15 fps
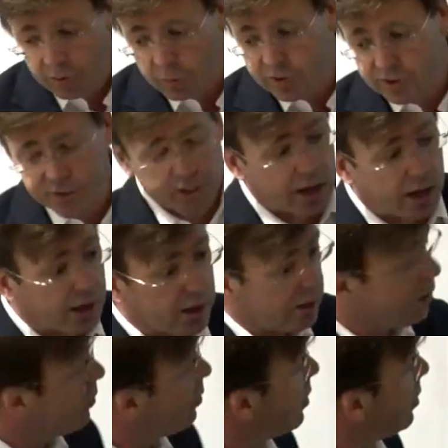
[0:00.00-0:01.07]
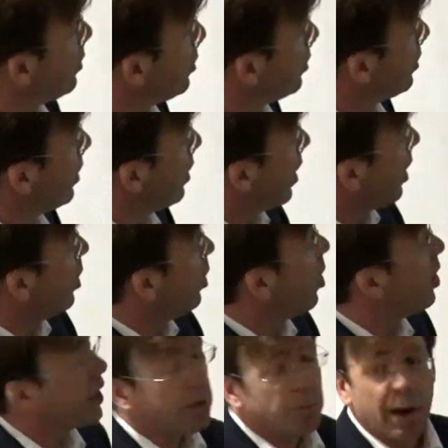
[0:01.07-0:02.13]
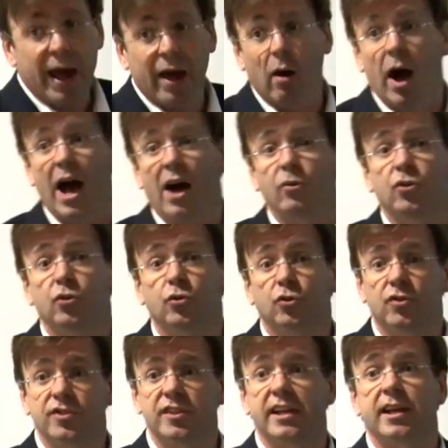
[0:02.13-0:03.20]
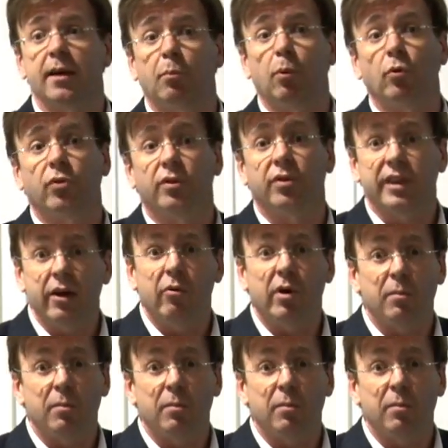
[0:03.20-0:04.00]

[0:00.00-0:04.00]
was learning about how to set up all the theory